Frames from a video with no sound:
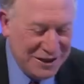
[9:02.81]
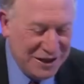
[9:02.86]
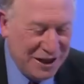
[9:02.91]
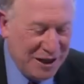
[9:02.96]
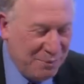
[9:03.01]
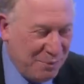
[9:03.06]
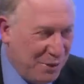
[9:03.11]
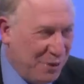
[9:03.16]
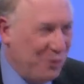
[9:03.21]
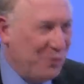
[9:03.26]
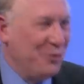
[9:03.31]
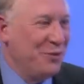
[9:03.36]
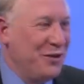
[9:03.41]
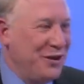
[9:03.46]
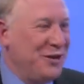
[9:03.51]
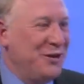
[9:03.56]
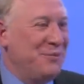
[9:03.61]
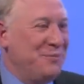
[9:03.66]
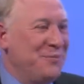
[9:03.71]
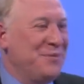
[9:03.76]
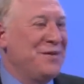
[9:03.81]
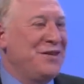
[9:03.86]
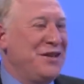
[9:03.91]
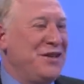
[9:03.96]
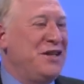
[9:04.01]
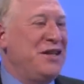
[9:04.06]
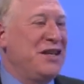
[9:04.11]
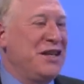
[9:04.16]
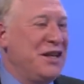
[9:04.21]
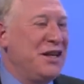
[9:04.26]
uphold the
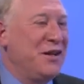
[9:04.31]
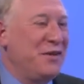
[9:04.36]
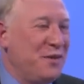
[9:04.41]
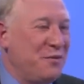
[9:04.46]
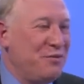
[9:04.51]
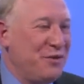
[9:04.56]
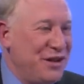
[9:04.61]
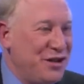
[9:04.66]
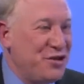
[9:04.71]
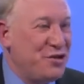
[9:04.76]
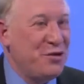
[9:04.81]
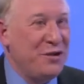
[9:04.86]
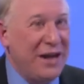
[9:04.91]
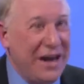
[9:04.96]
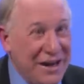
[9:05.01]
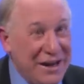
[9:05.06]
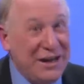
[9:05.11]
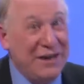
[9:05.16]
dignity of the priesthood and